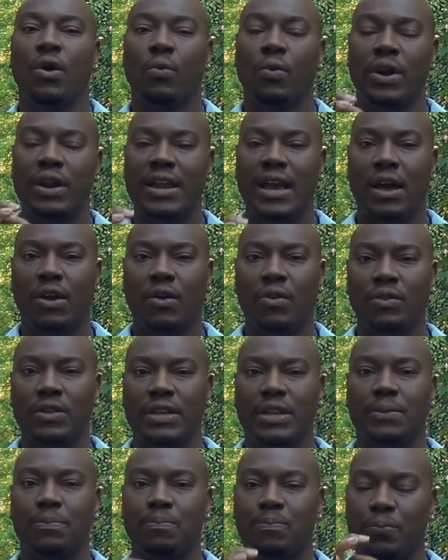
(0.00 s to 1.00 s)
We're not
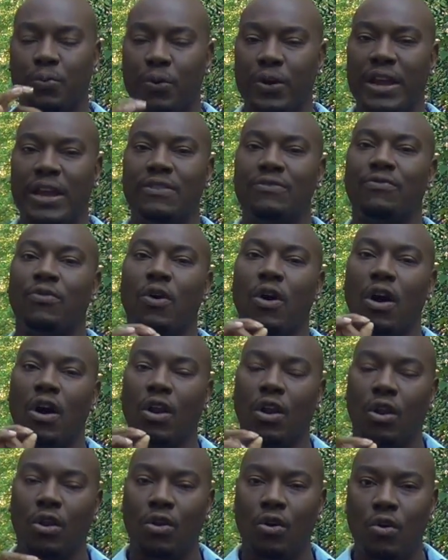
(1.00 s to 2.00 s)
only praying for
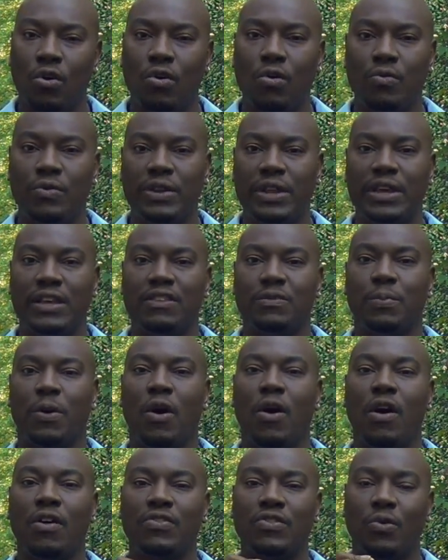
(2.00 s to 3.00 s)
our local needs, but
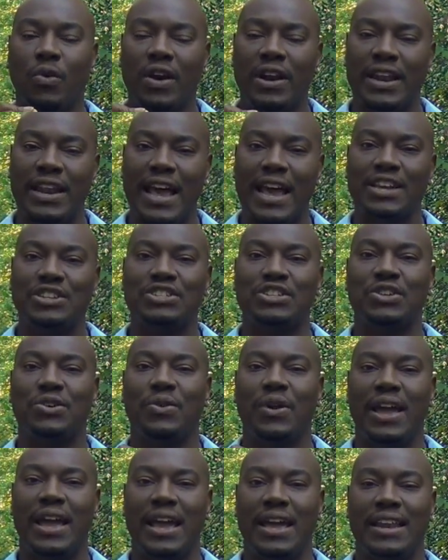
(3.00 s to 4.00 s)
also our
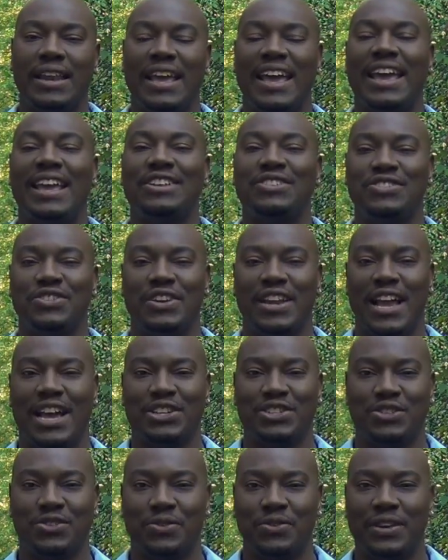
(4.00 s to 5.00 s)
national and
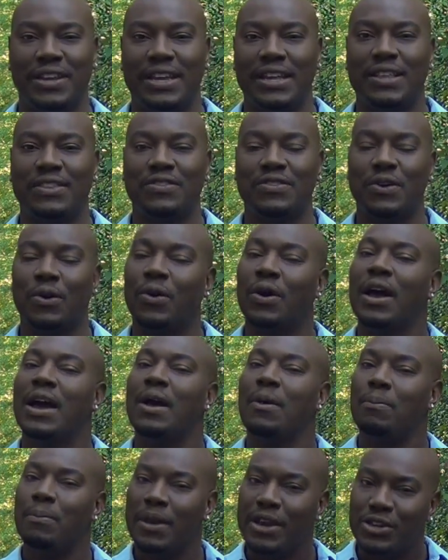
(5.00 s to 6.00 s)
international needs. So
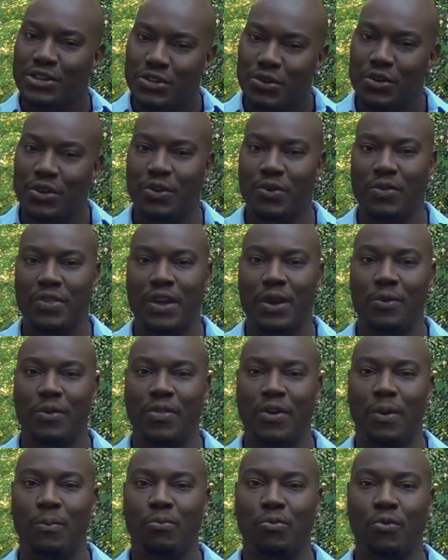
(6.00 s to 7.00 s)
make sure you're there
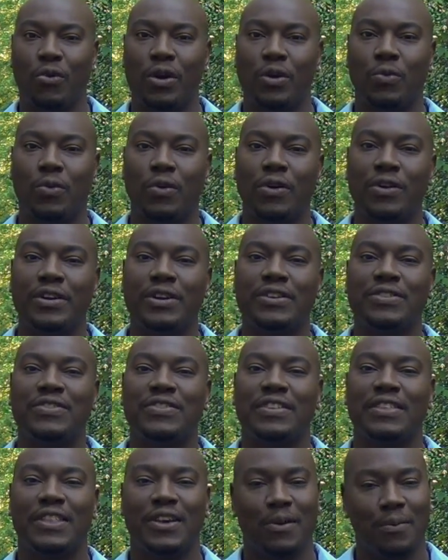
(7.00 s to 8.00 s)
with our Prayer
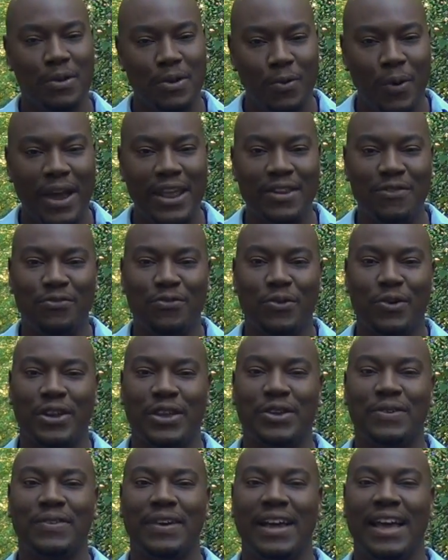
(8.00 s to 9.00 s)
Warriors. They'll be waiting for
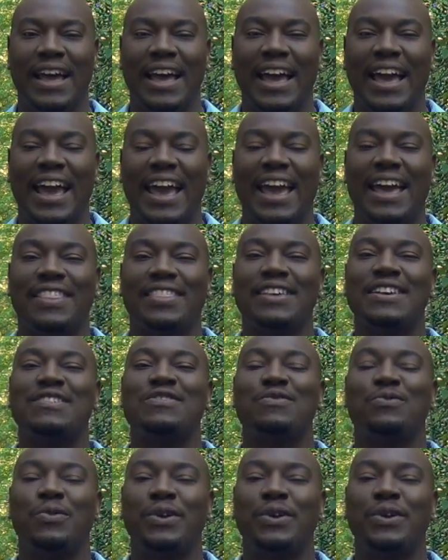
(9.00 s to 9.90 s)
you. Hey, this